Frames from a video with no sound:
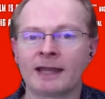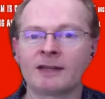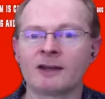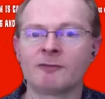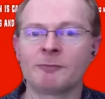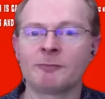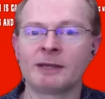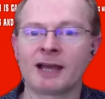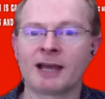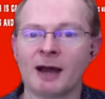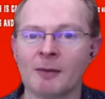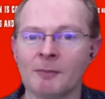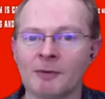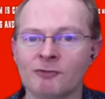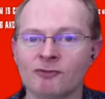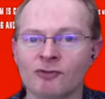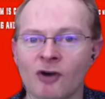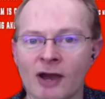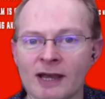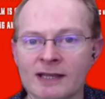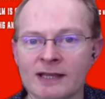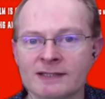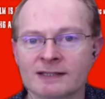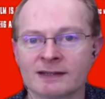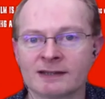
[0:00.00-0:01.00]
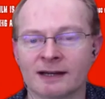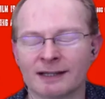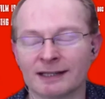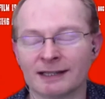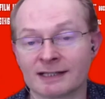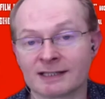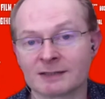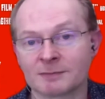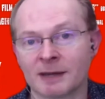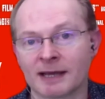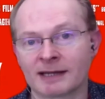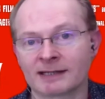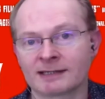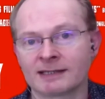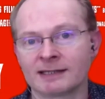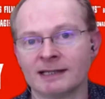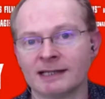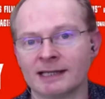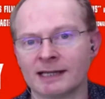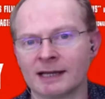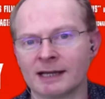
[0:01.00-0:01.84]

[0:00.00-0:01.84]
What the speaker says: I've become a writer unexpectedly.